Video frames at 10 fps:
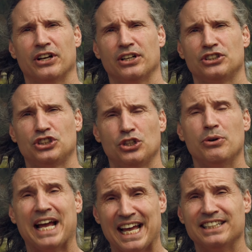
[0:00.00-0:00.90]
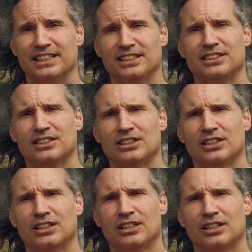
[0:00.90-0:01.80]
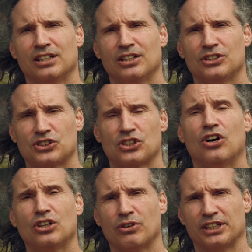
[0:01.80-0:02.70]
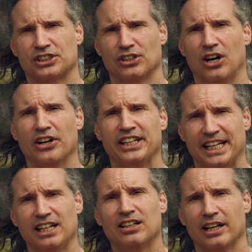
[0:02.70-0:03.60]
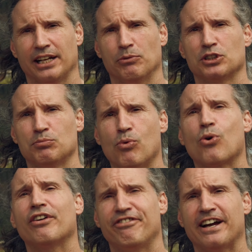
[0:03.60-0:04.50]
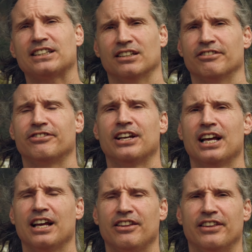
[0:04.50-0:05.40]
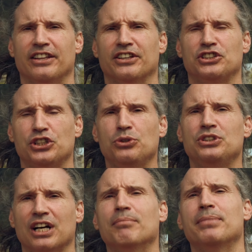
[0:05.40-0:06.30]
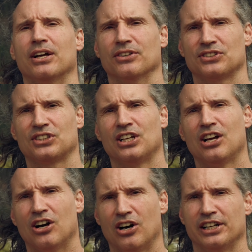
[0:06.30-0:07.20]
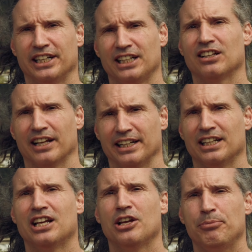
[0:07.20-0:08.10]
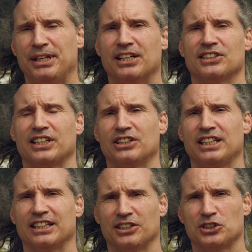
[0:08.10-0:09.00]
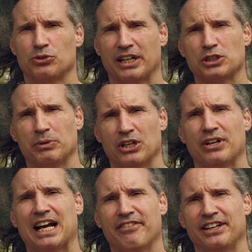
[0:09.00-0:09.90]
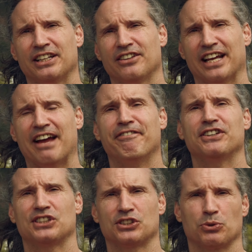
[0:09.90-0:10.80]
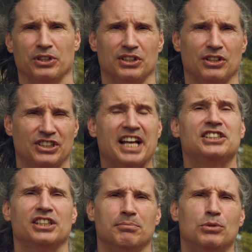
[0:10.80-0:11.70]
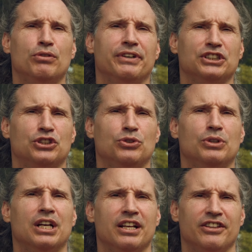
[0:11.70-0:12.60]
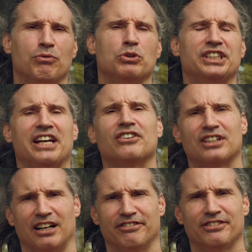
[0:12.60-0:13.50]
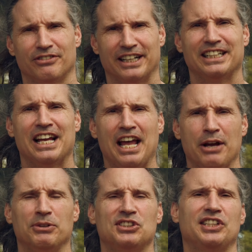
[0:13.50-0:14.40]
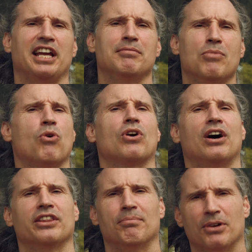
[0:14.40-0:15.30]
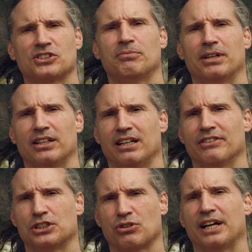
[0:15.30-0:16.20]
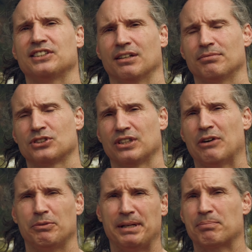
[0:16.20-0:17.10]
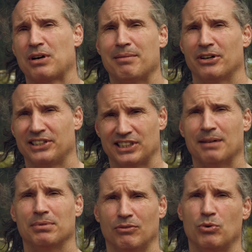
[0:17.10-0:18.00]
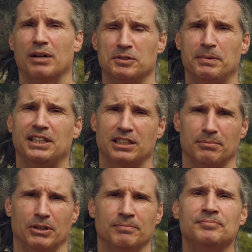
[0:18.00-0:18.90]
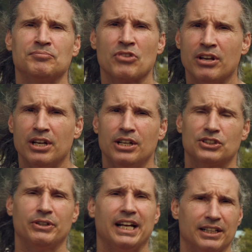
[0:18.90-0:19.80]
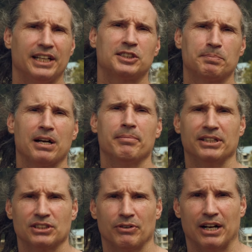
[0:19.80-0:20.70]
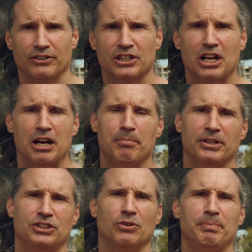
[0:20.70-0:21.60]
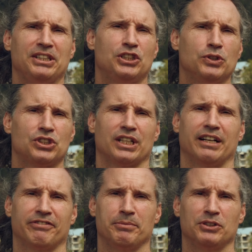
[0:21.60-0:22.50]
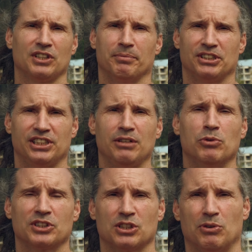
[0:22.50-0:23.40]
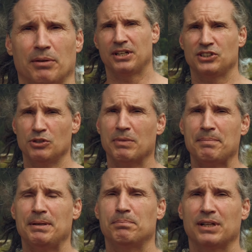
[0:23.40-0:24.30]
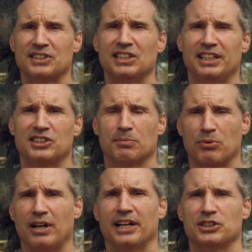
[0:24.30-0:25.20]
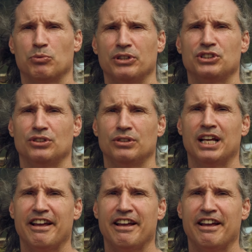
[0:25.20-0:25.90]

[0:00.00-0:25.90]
the two-handed skull crusher on the incline was more effective than the two dumbbells on an incline, because I could get this stretch without having the emphasis or the tension moving to the rotator cuff, right? It was staying more on the muscle belly of the tricep. So that would be a primary example of what I'm speaking about. So yeah, experiment around, but don't be too shy from using a machine once in a while, because you might be pleasantly surprised once you